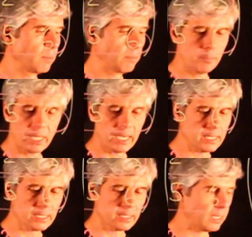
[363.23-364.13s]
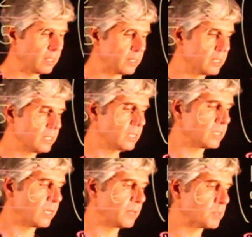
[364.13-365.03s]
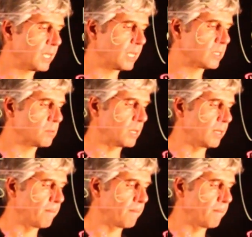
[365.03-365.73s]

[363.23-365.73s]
plus 6 times S3.